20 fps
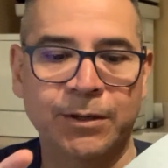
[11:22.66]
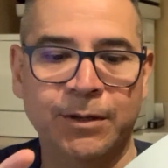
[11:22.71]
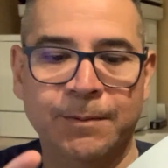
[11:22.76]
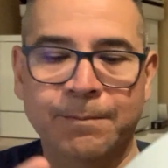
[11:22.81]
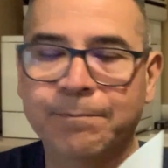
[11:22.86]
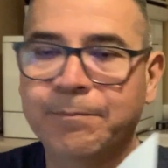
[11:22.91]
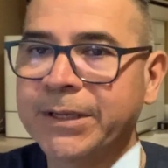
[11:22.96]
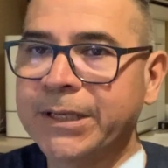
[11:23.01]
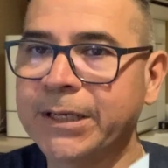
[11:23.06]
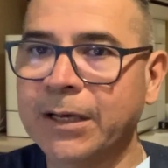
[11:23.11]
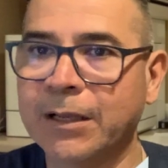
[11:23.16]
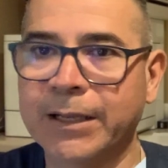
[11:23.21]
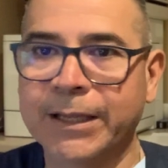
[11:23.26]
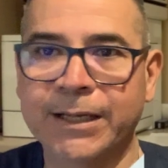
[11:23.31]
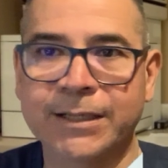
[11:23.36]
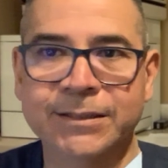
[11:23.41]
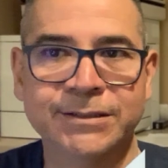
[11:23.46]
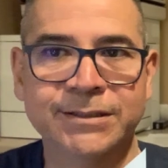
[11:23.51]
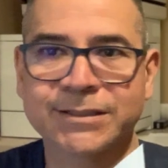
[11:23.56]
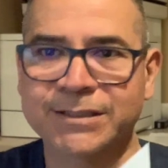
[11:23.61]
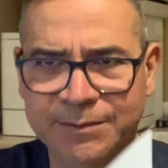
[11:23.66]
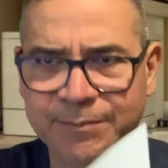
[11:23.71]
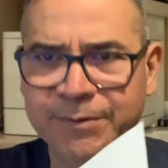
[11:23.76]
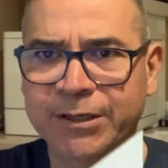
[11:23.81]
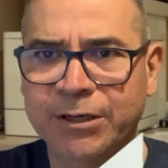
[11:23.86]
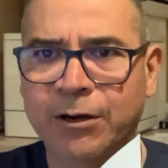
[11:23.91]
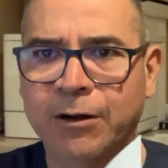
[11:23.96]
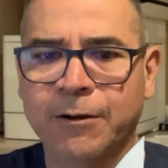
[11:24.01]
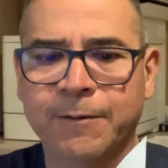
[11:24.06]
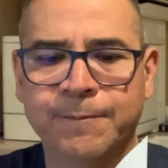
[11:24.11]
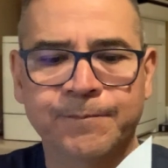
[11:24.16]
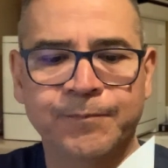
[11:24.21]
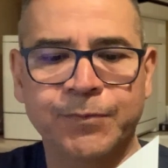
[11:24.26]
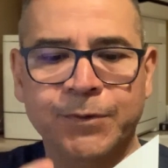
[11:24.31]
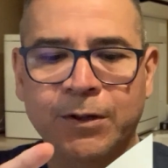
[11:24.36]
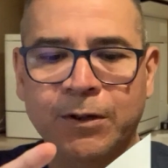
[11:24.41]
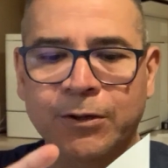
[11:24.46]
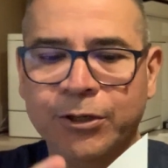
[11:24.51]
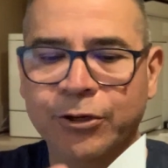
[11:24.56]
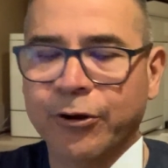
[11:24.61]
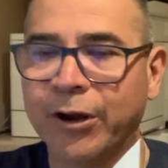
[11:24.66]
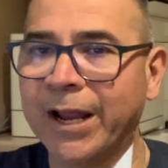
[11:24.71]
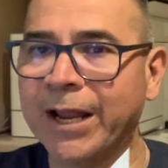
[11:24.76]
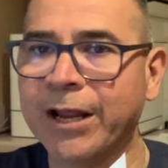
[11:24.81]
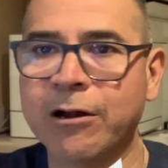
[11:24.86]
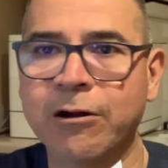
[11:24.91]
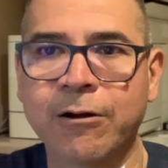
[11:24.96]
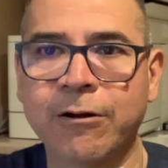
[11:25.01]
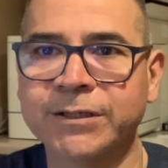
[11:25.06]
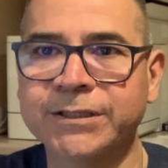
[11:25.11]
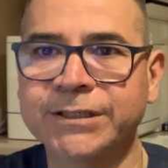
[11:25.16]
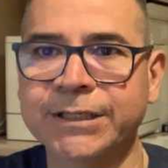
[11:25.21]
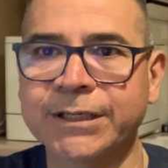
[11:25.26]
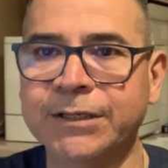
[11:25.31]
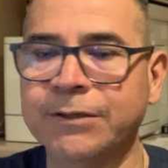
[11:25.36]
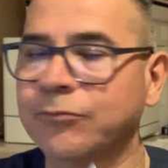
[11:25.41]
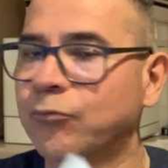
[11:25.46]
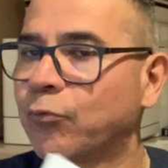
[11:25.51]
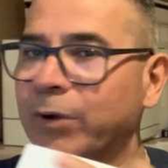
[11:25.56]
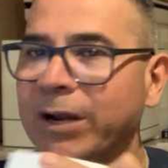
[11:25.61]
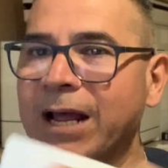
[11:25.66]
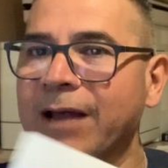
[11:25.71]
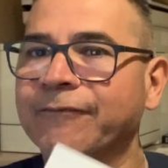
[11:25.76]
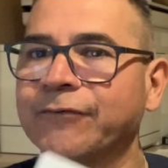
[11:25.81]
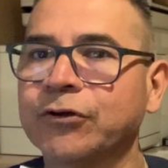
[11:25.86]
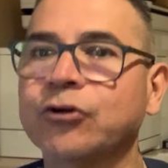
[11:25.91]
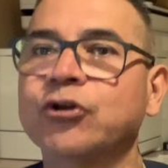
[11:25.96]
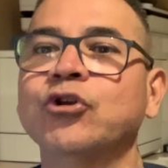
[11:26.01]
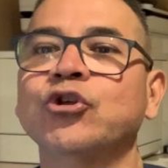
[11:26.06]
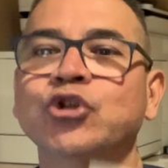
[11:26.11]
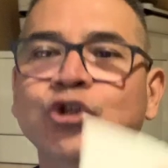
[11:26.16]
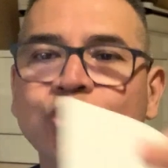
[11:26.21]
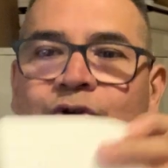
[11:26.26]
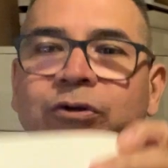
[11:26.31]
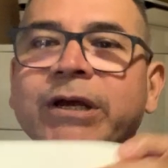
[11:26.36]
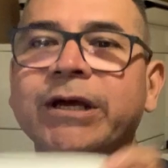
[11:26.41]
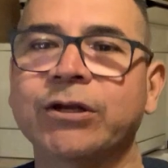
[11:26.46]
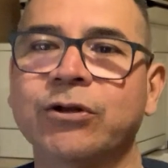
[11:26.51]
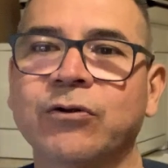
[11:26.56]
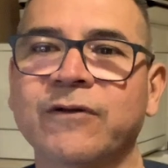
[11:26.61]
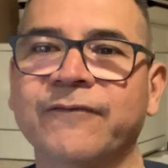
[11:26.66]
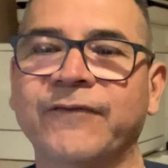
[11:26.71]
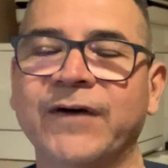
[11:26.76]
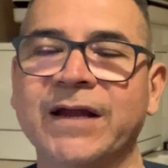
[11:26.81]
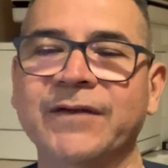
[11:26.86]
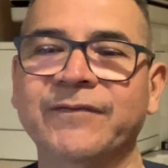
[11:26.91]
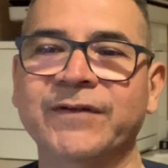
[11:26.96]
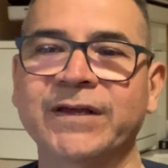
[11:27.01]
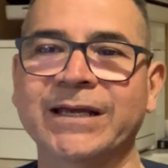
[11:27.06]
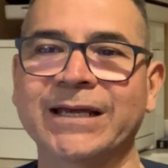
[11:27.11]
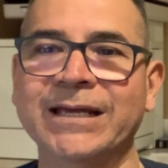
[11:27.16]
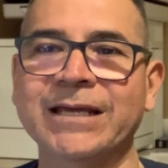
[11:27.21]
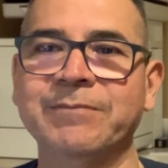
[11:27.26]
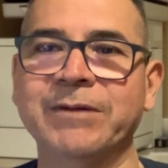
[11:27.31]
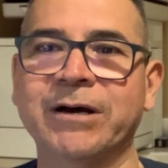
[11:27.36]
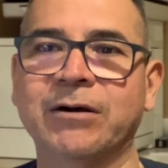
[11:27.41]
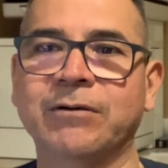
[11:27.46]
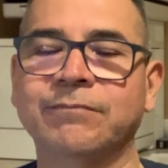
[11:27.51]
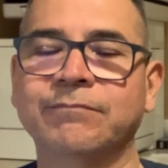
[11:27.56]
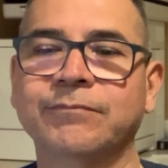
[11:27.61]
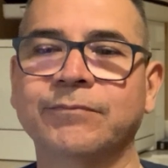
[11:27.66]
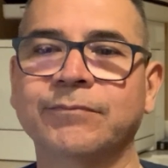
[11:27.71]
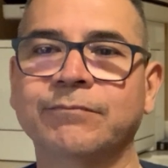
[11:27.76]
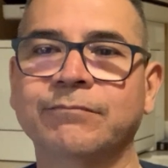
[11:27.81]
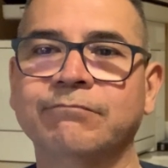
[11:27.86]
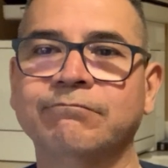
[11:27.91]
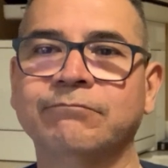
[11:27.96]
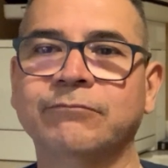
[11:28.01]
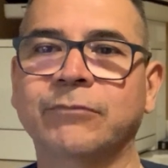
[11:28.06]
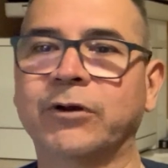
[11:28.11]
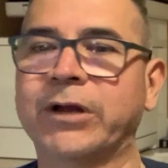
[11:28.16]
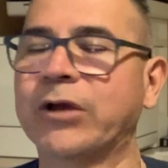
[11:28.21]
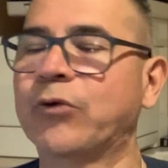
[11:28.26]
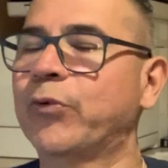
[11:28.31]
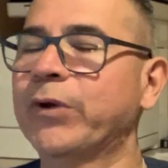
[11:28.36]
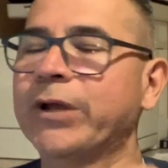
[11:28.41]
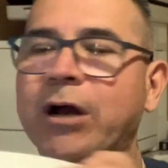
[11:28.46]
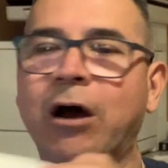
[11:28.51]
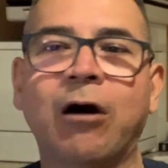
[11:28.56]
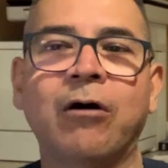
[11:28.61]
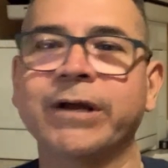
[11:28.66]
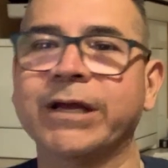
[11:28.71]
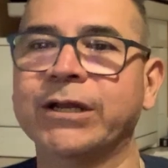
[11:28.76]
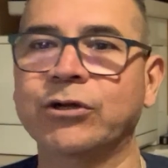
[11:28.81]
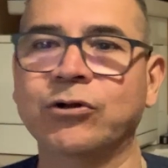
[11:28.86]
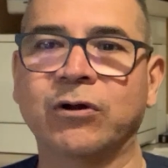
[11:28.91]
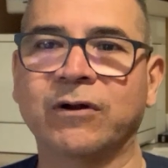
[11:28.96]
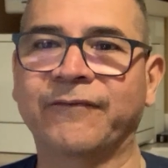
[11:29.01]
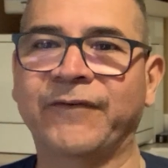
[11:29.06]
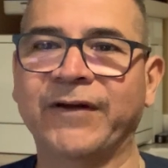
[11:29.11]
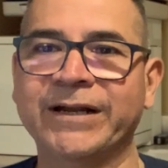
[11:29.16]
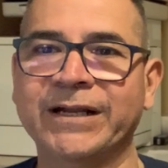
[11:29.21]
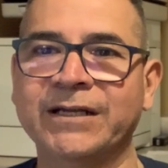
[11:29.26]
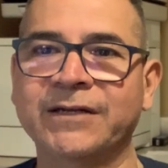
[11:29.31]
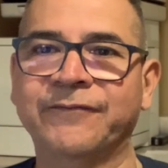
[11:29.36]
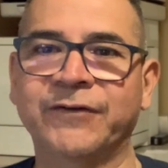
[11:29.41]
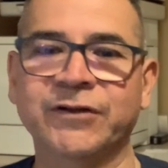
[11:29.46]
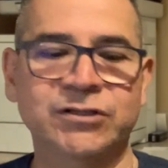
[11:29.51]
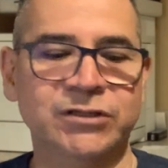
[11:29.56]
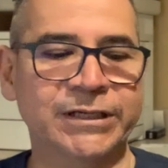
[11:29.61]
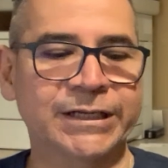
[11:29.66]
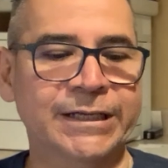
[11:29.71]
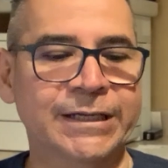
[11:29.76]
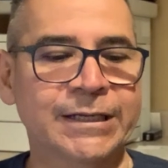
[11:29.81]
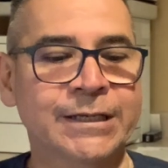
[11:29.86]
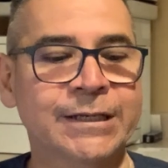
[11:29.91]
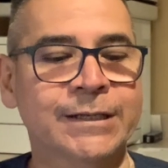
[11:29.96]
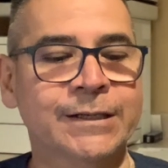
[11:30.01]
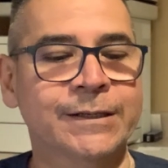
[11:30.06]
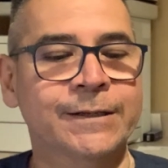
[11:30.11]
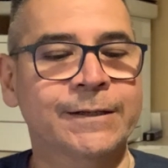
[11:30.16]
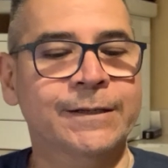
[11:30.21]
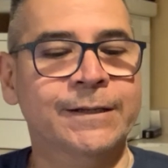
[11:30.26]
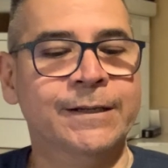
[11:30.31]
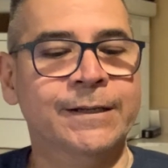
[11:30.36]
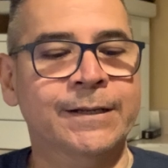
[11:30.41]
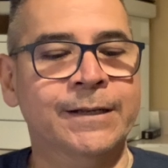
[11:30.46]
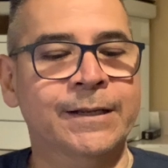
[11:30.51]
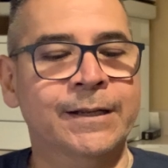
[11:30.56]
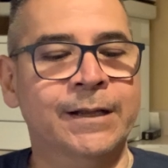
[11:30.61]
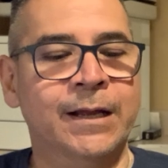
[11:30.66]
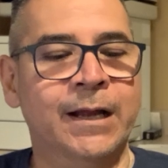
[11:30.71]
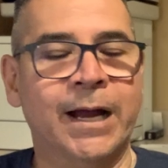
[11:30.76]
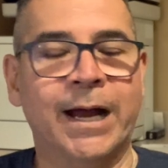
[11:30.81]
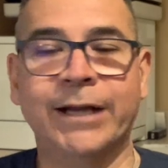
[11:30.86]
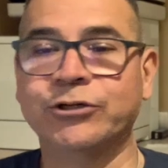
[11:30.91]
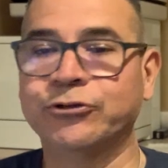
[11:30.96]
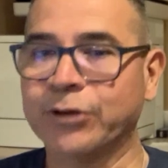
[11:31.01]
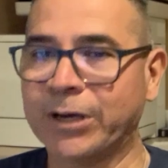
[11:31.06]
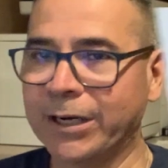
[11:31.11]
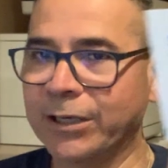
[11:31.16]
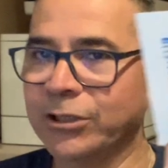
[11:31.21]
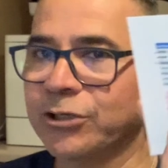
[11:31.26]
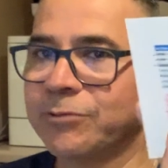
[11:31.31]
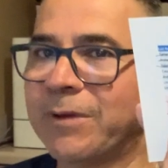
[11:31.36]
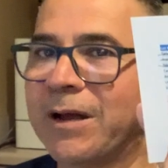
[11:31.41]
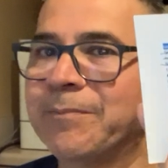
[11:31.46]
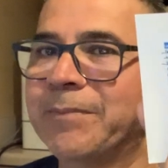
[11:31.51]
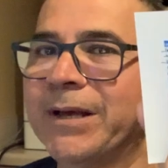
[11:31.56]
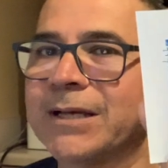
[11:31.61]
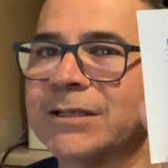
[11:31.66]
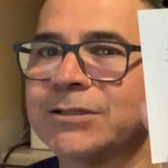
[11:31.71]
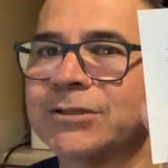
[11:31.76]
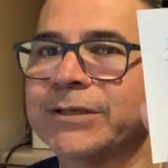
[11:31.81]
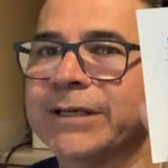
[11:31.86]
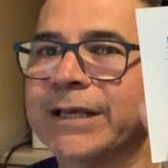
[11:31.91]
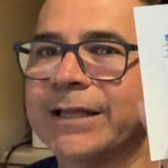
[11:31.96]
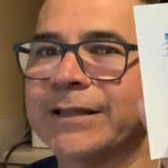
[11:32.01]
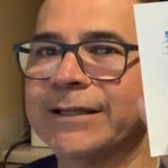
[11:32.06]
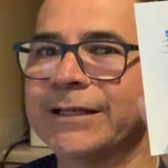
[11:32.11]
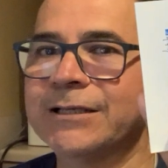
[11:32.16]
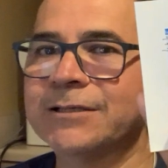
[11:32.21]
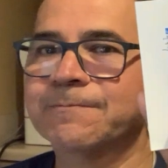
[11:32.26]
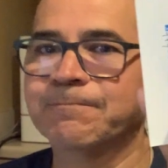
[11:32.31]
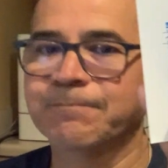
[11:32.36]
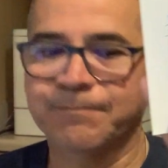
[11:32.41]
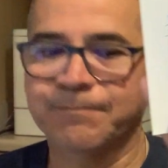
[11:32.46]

BLS, CPR, your ART, what have you, you get notified via email. Okay, we all get notified individually. I try to do my best to get these